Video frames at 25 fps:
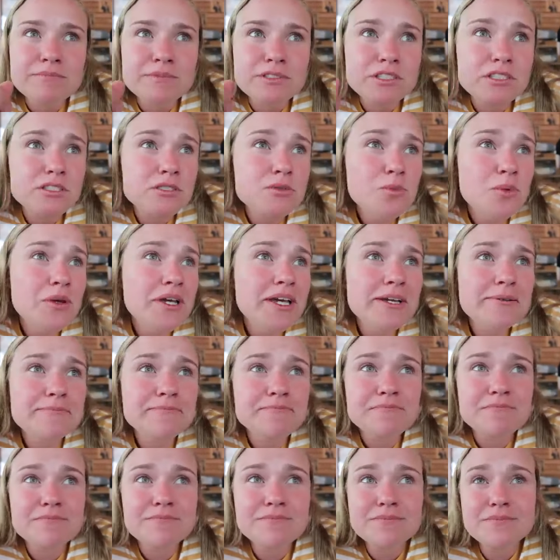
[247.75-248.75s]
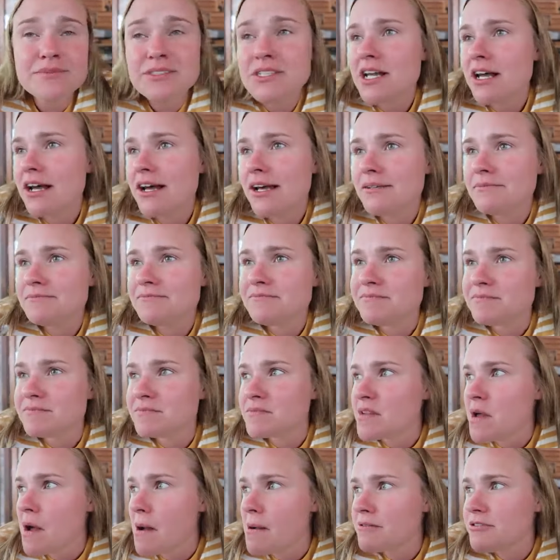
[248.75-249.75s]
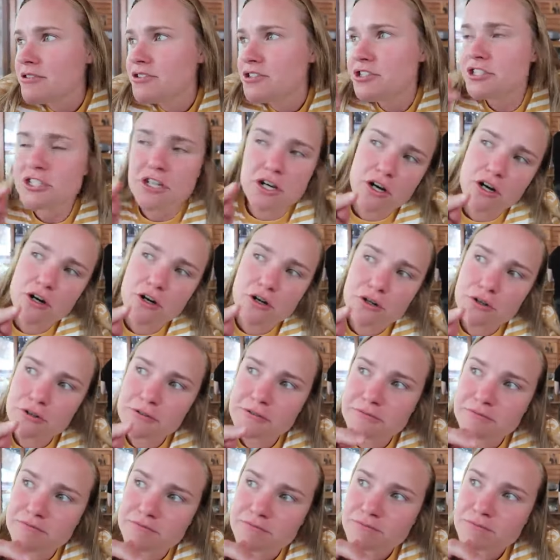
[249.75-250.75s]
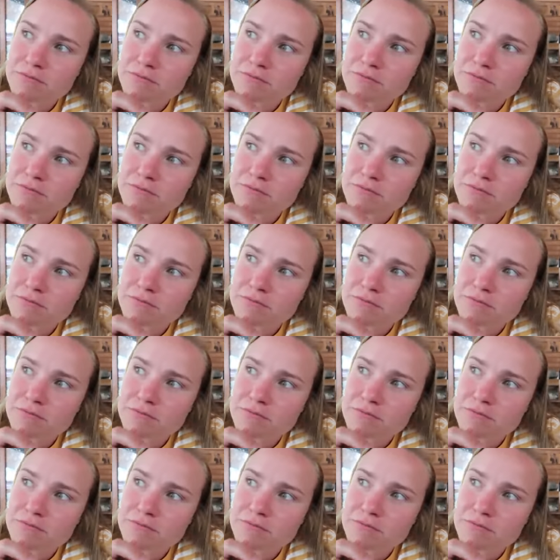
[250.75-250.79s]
sweet nut dough,